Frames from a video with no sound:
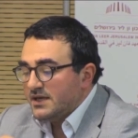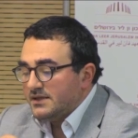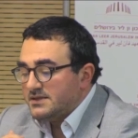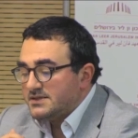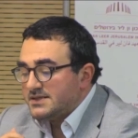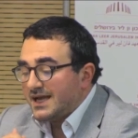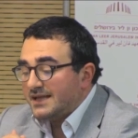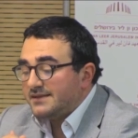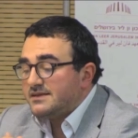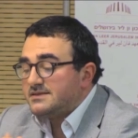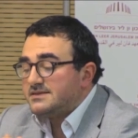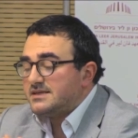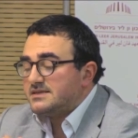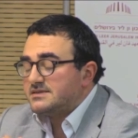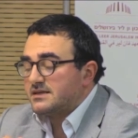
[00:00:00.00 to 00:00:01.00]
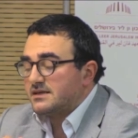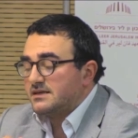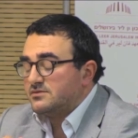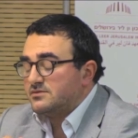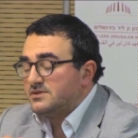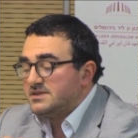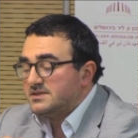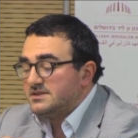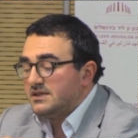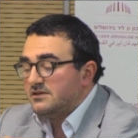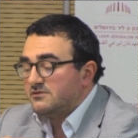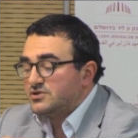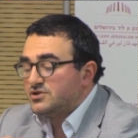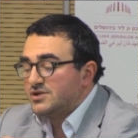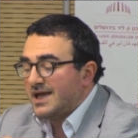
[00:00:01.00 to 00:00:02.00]
it is unnecessary to
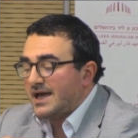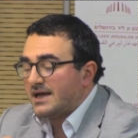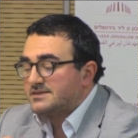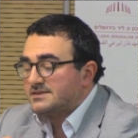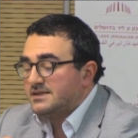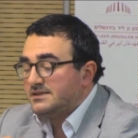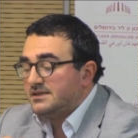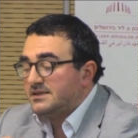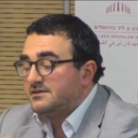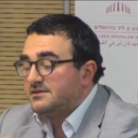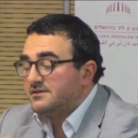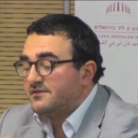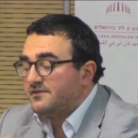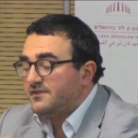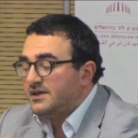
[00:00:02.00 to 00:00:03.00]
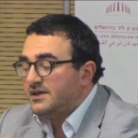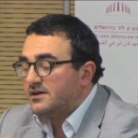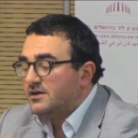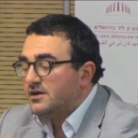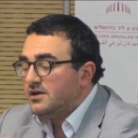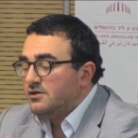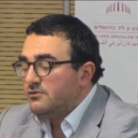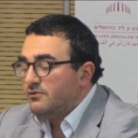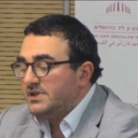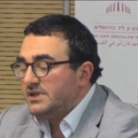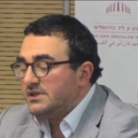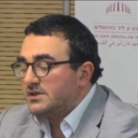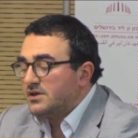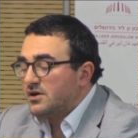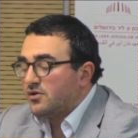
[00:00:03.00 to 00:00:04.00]
distinguish acts that interfere
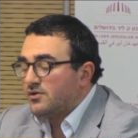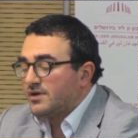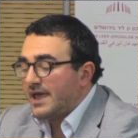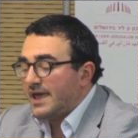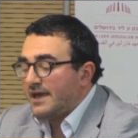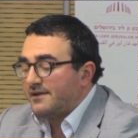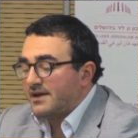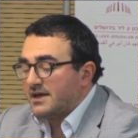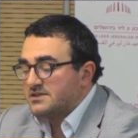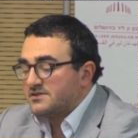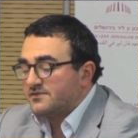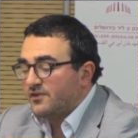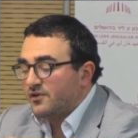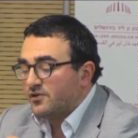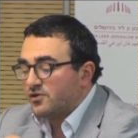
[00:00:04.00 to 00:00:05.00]
within the core areas,